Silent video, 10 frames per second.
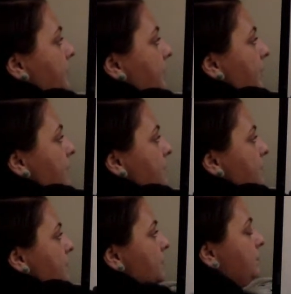You have
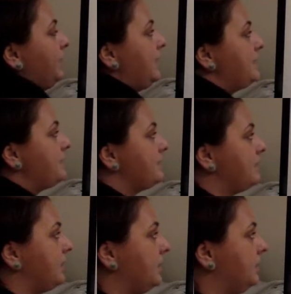2 places
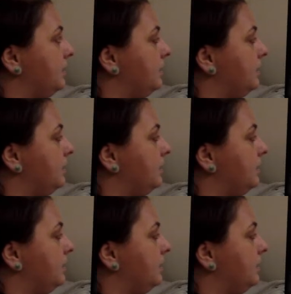here.